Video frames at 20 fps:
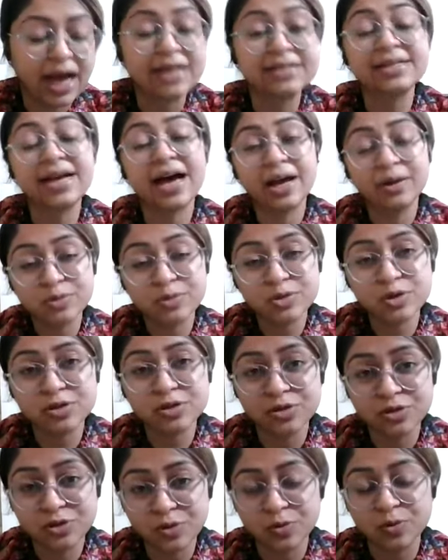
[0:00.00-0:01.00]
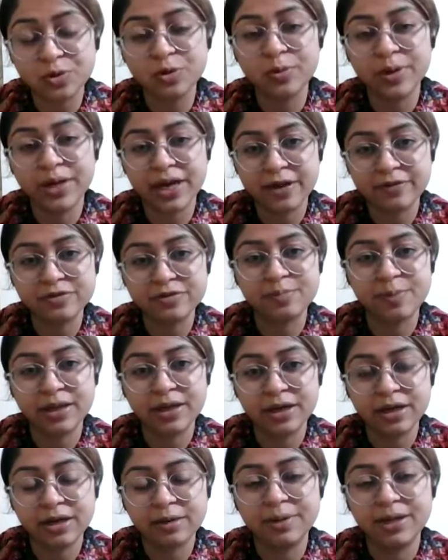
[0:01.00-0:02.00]
as I was also told when I was
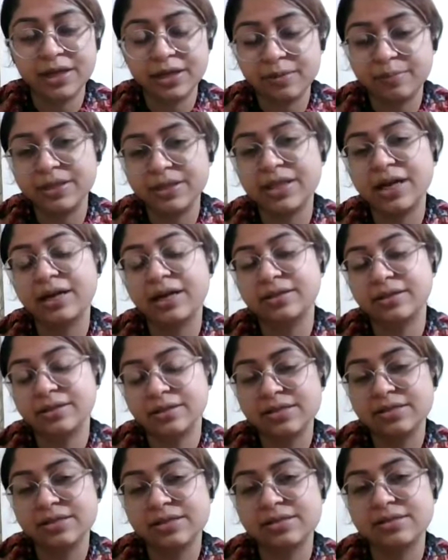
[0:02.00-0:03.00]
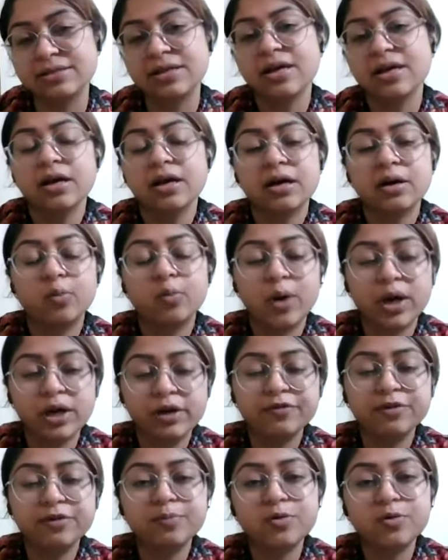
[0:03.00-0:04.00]
picking up DNB, that this is one
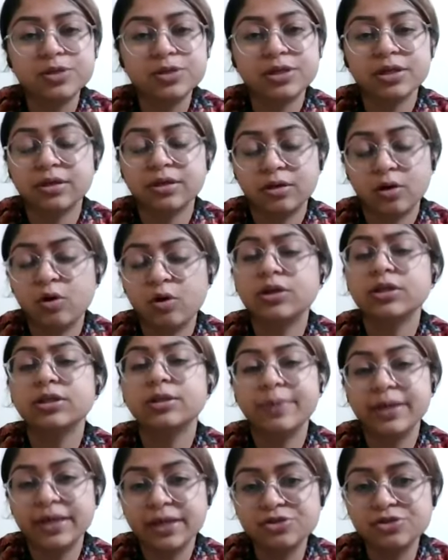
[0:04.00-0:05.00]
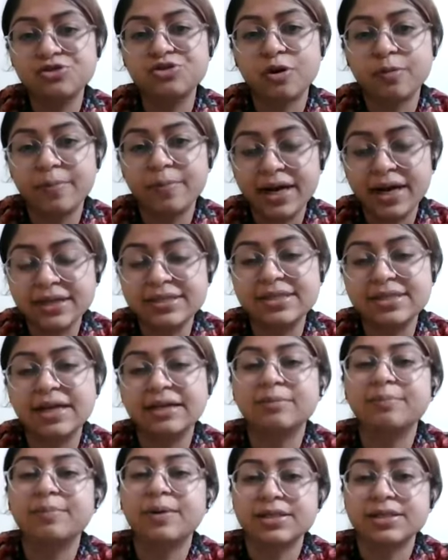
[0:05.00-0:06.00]
of the most or the biggest drawbacks, that
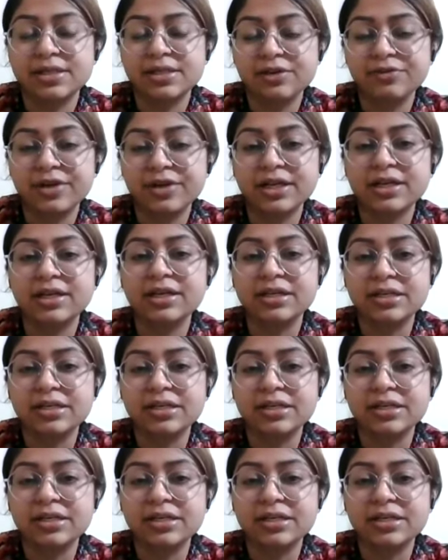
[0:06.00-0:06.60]
the passing rate